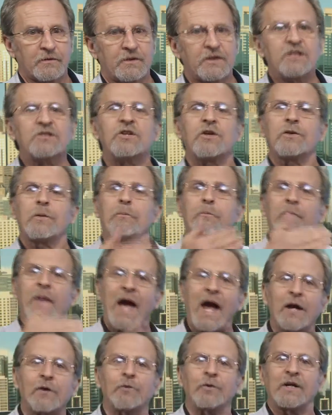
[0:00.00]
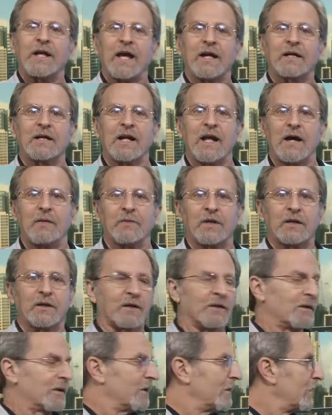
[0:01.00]
These are the backward economic
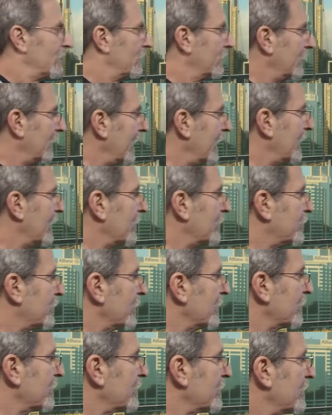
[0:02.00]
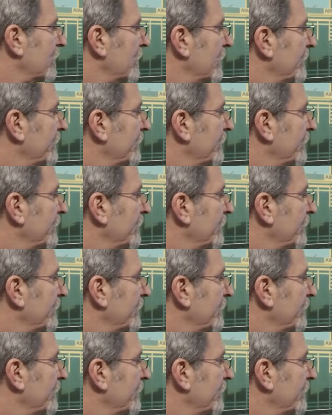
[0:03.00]
linkages